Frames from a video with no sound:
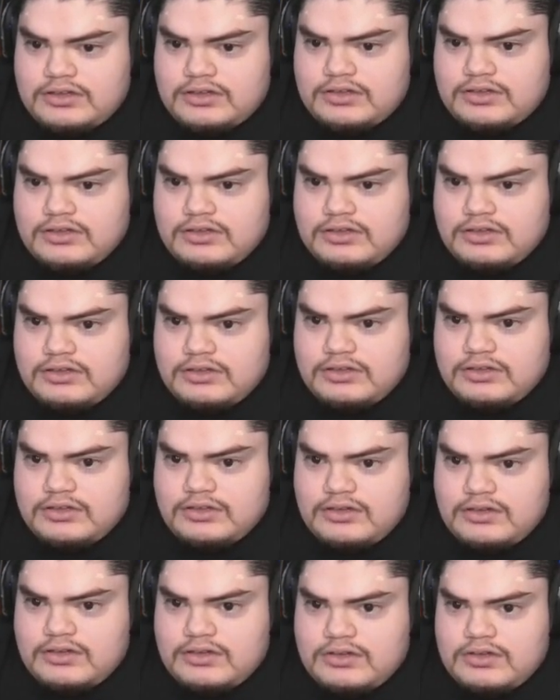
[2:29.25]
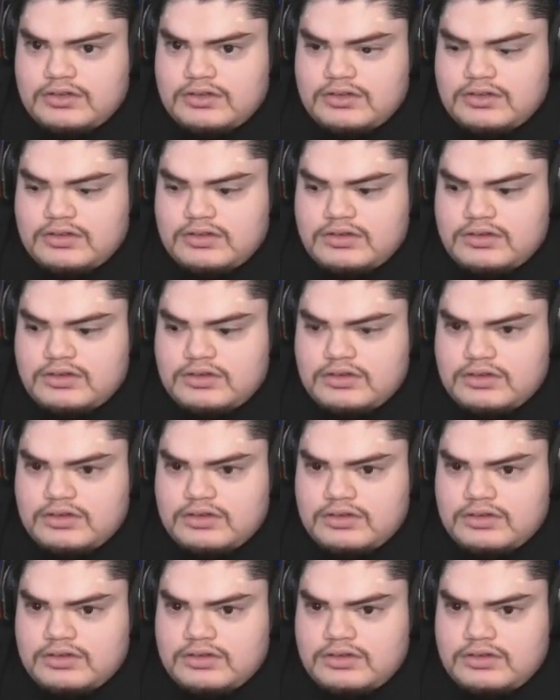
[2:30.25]

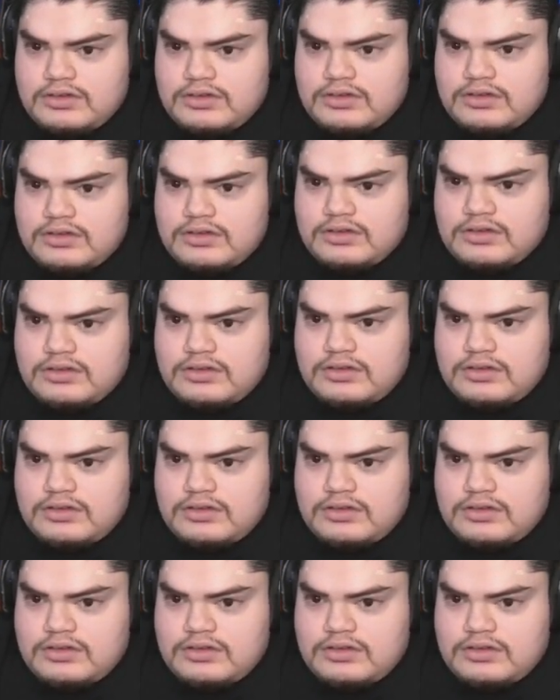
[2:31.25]
(silence)